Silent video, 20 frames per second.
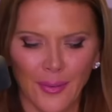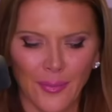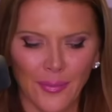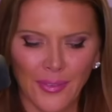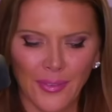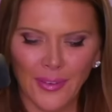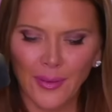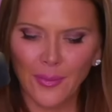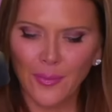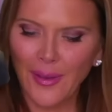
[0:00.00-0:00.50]
I'm
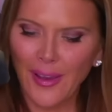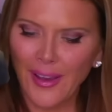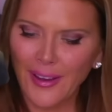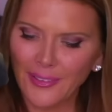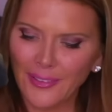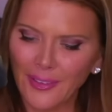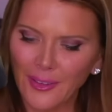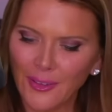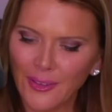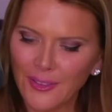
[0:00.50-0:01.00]
thinking
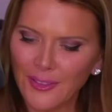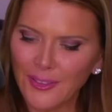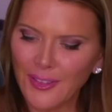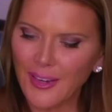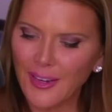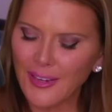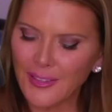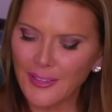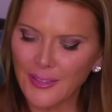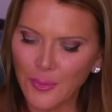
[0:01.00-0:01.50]
back to those
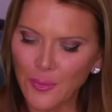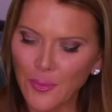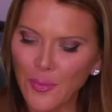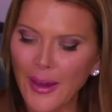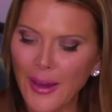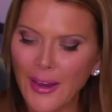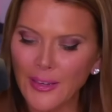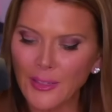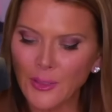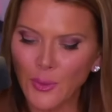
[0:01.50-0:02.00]
days in
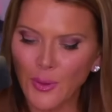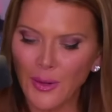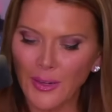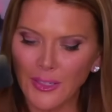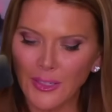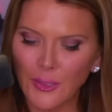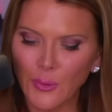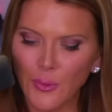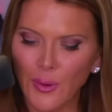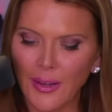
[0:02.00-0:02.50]
May
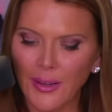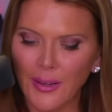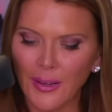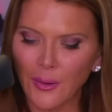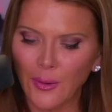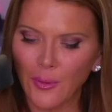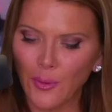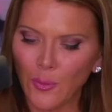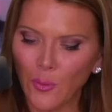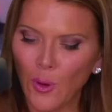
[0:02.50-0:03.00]

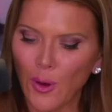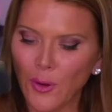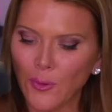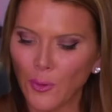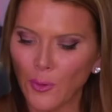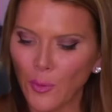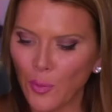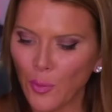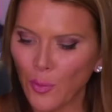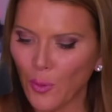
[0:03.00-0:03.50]
2020 when
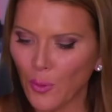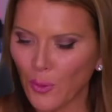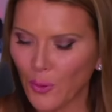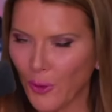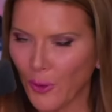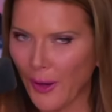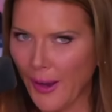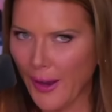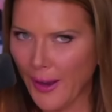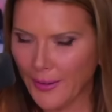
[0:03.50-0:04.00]
one
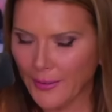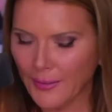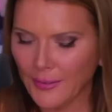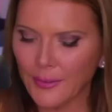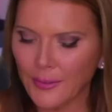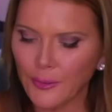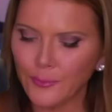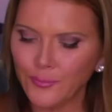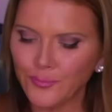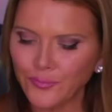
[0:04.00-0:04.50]
reporter
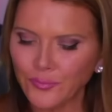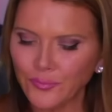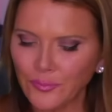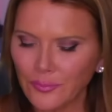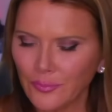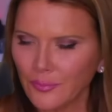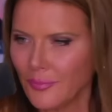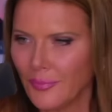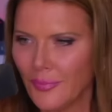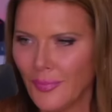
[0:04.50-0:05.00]
asked,
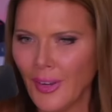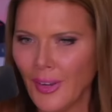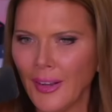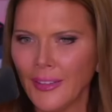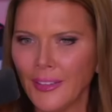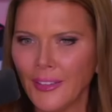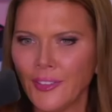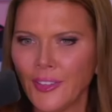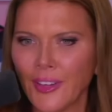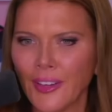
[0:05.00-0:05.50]

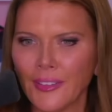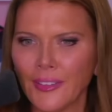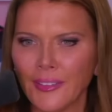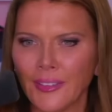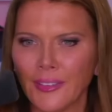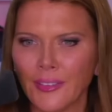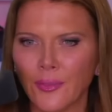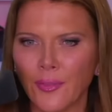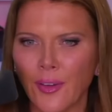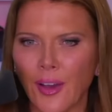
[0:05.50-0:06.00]
any
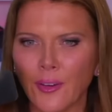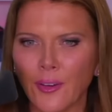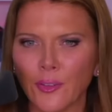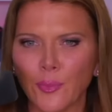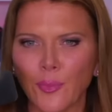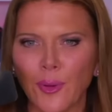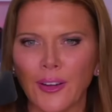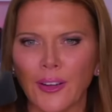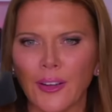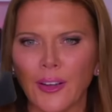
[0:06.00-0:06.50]
chance this
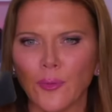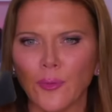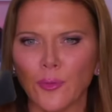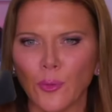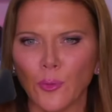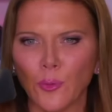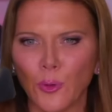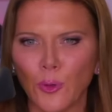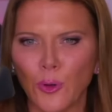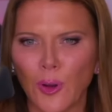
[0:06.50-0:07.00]
virus might have come
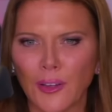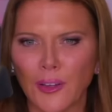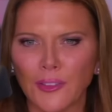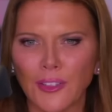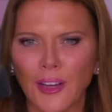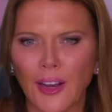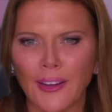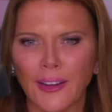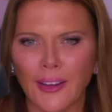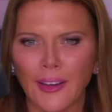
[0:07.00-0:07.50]
from Wuhan,
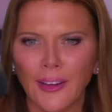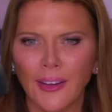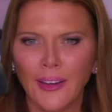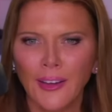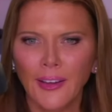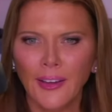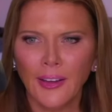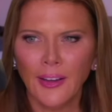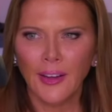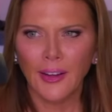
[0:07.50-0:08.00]
China?
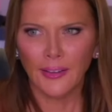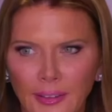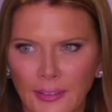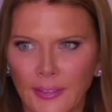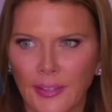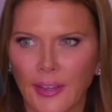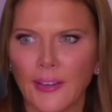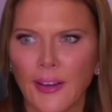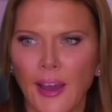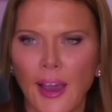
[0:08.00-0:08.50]
And he
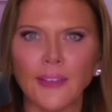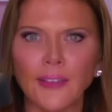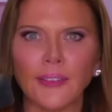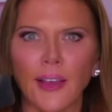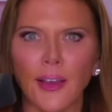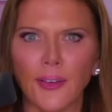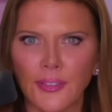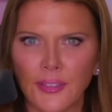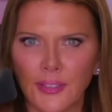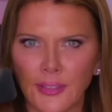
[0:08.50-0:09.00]
said, yes,
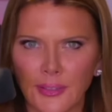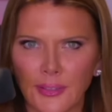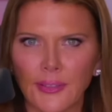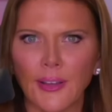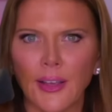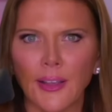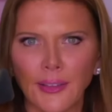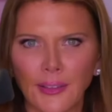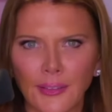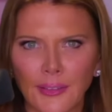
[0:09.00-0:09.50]
I've seen
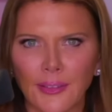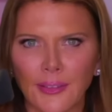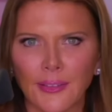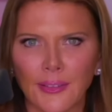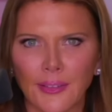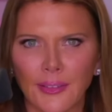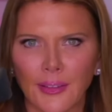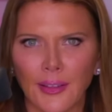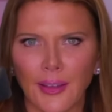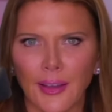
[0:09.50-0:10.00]

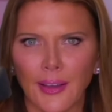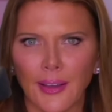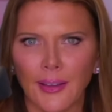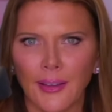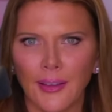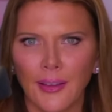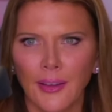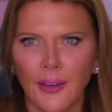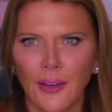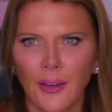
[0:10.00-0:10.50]
intelligence to that.